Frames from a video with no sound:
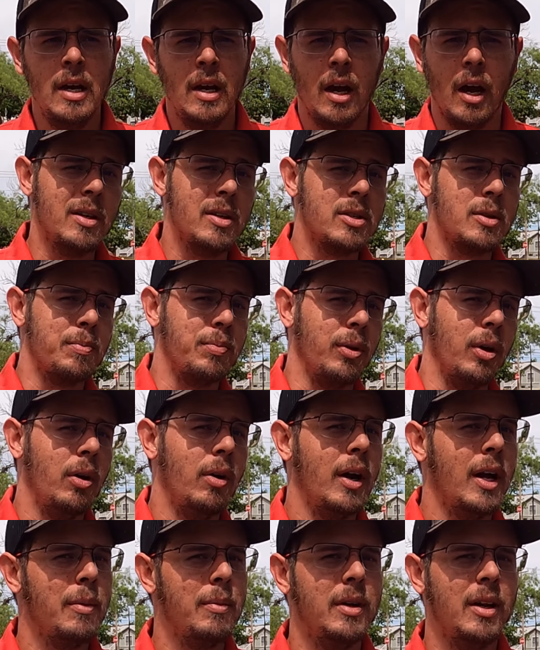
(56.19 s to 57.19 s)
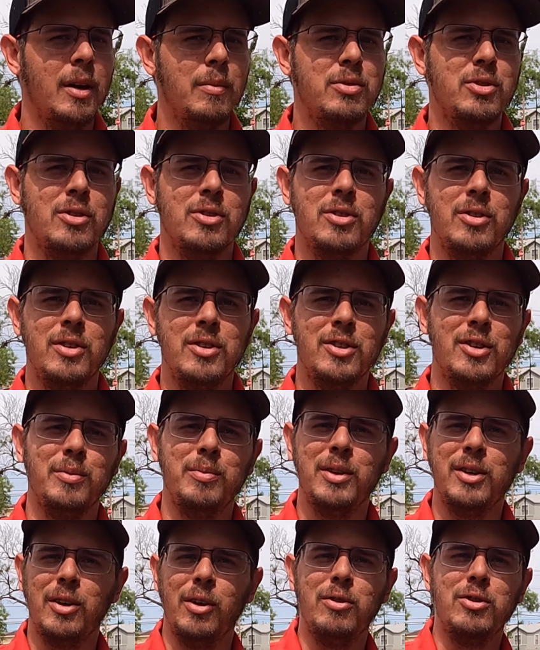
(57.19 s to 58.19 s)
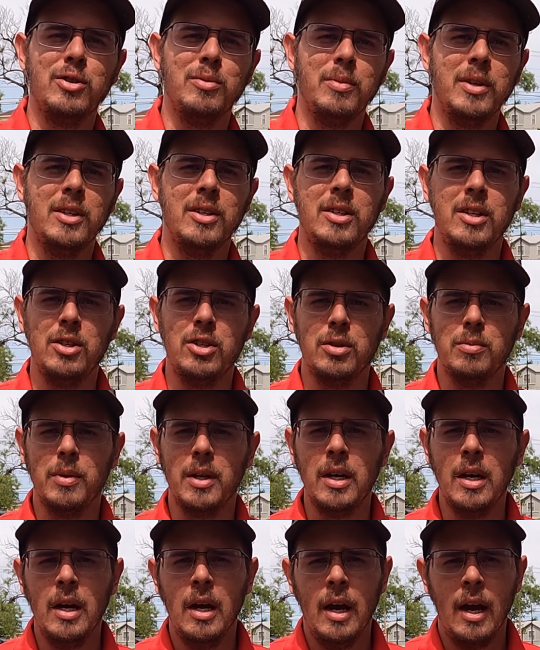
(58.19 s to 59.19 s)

He is a pro, I am an amateur, so he's gonna be coaching me and teaching me